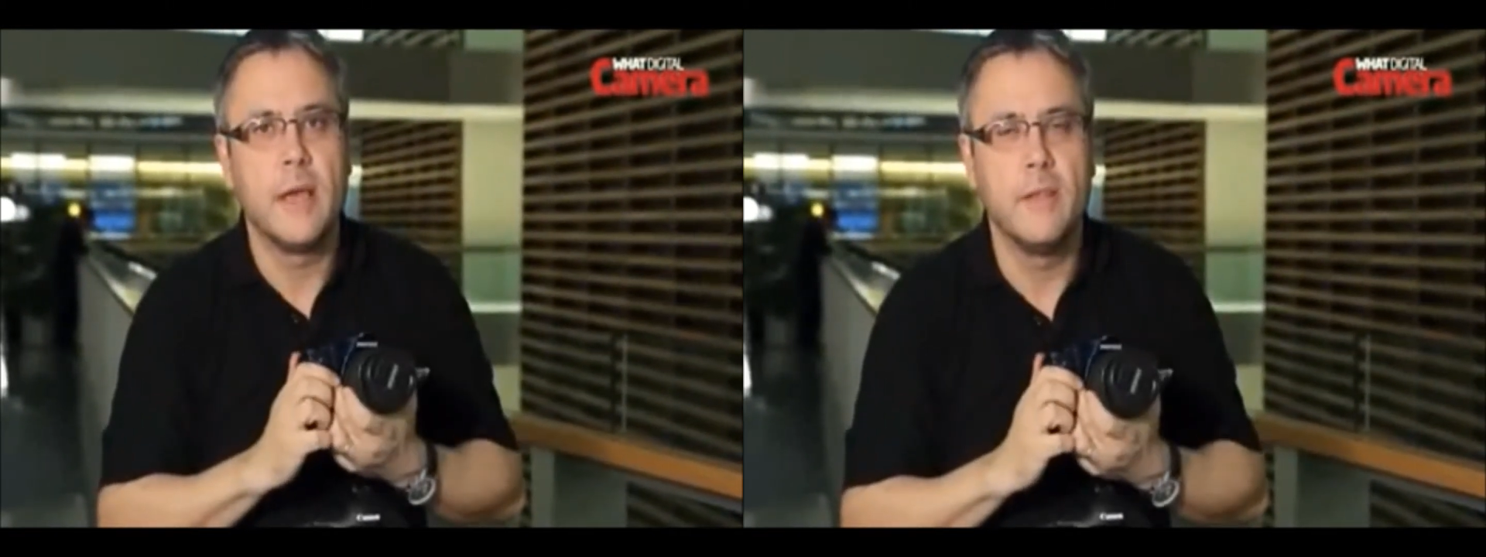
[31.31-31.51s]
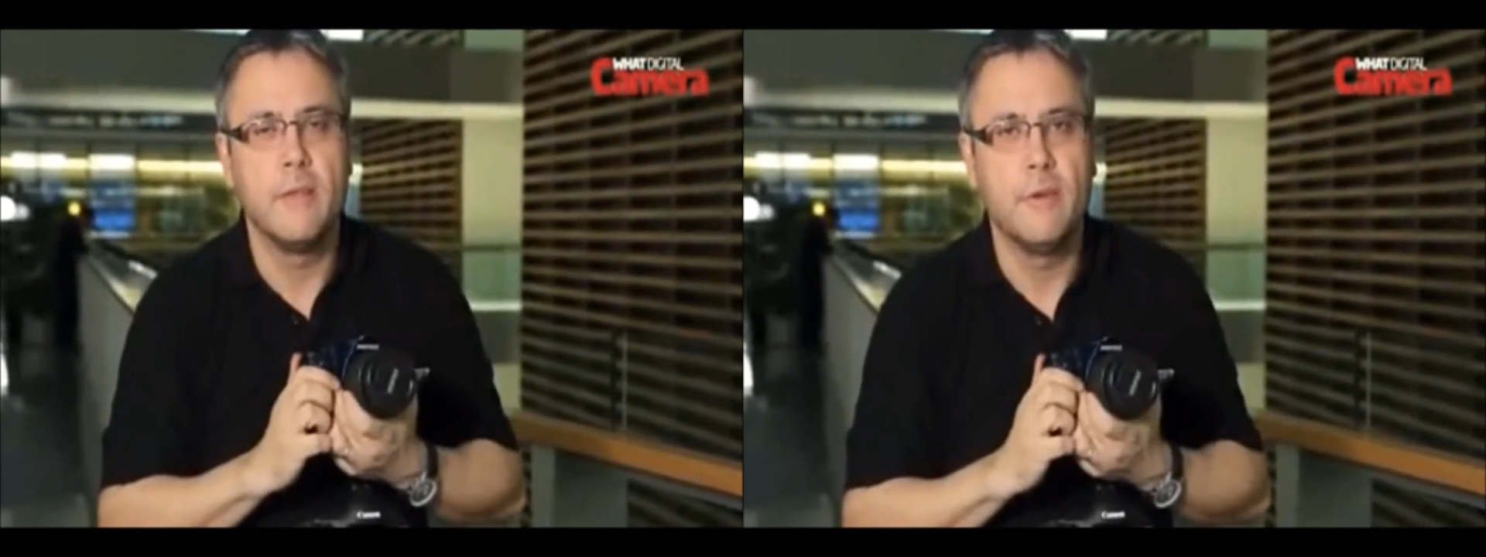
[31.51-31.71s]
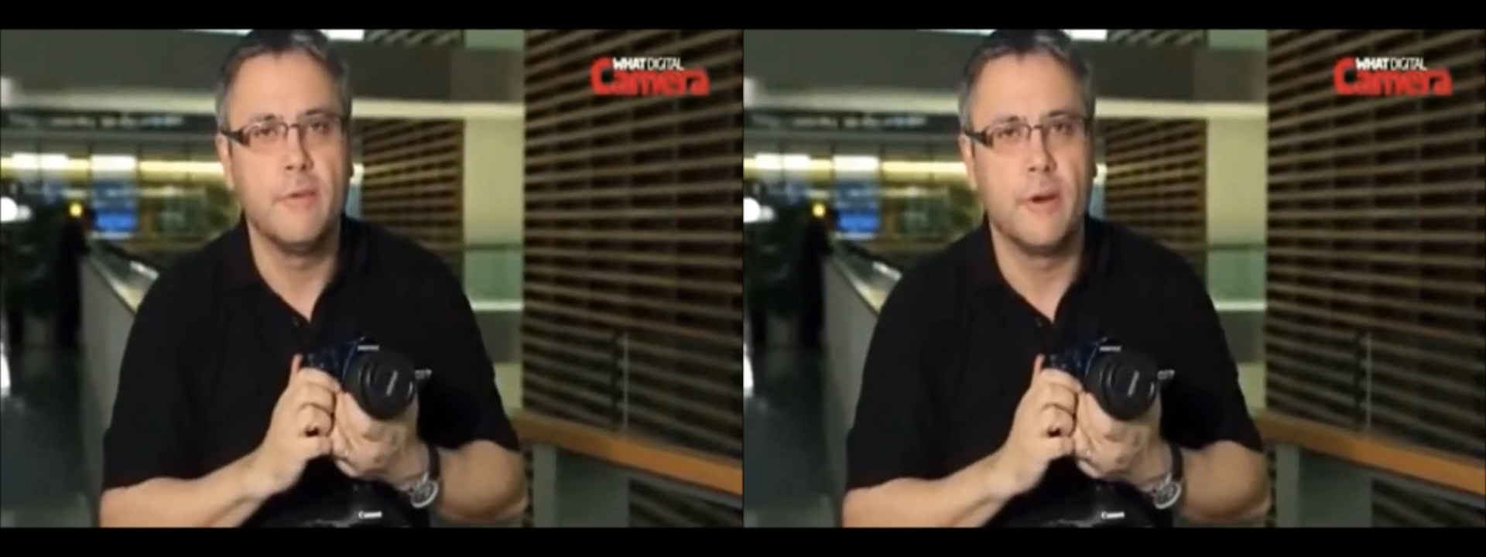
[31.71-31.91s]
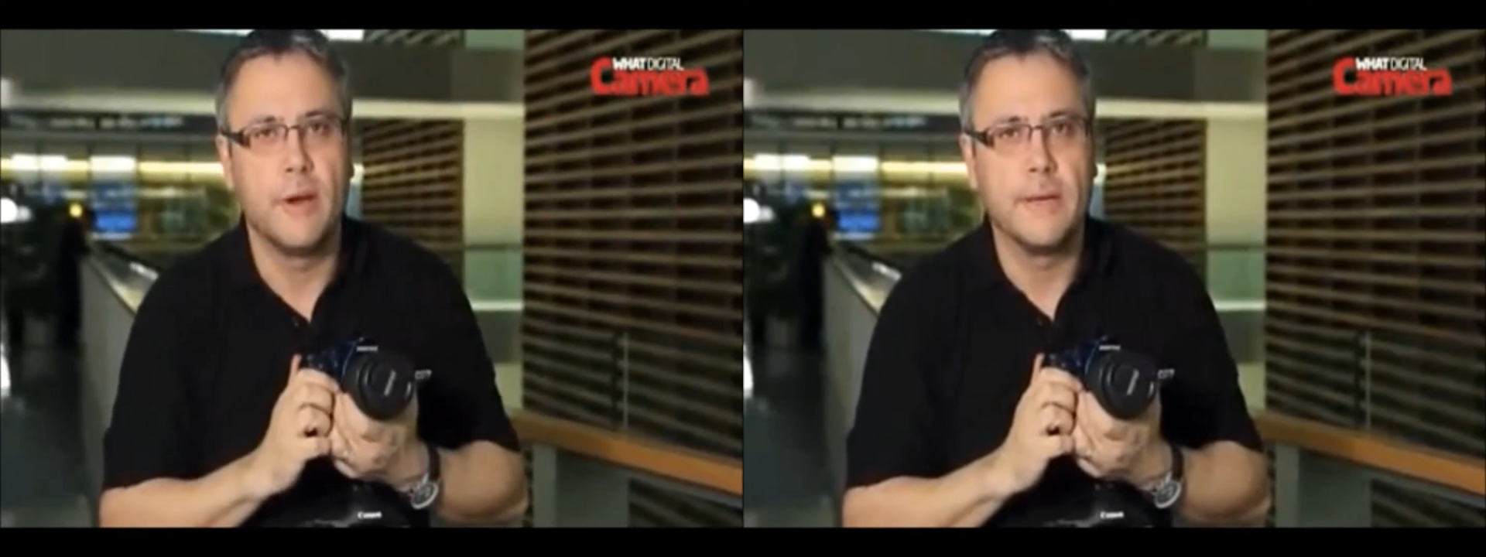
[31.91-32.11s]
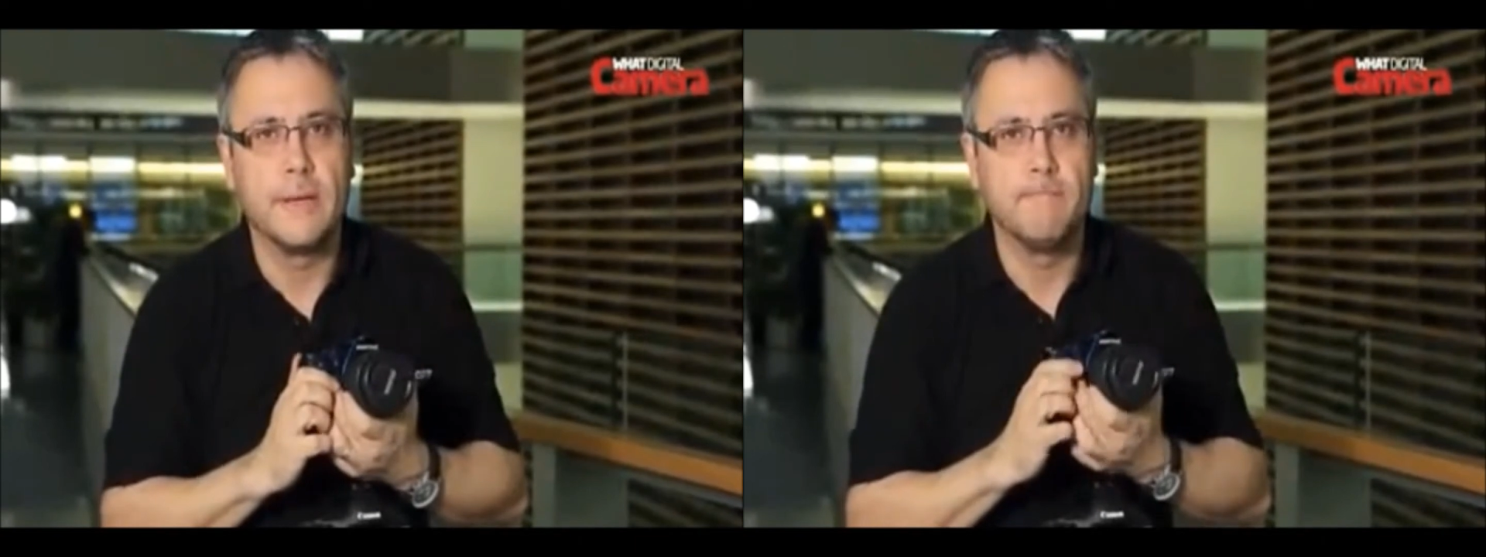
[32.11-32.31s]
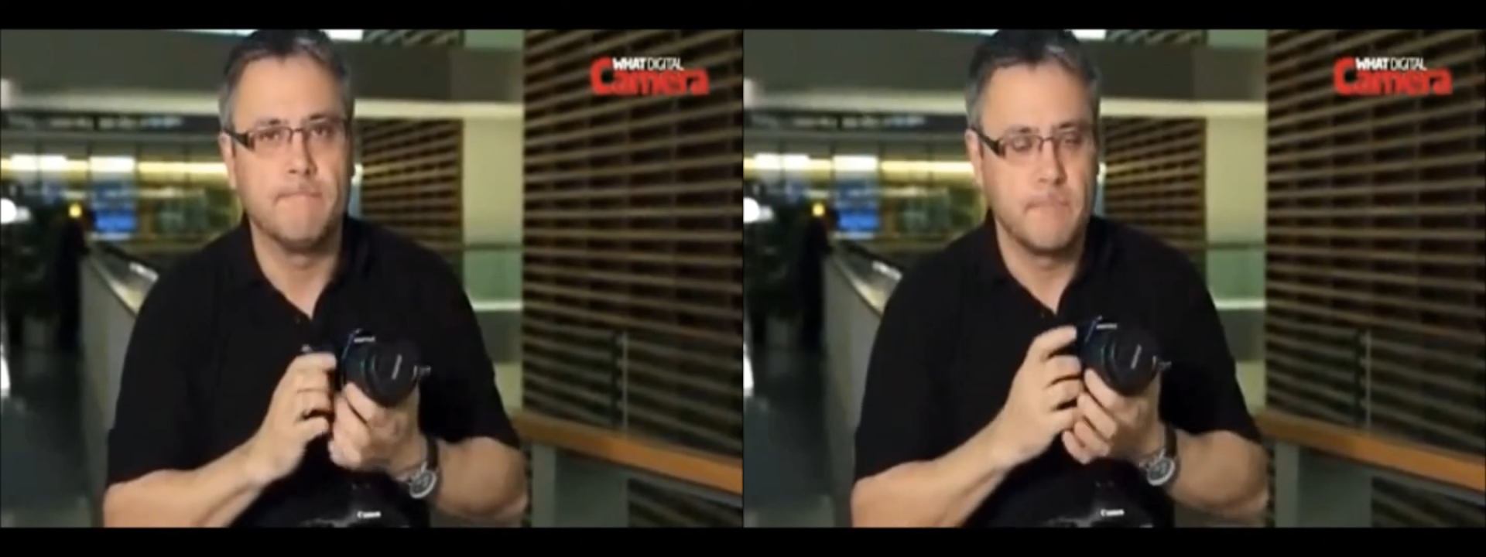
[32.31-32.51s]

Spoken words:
in the viewfinder.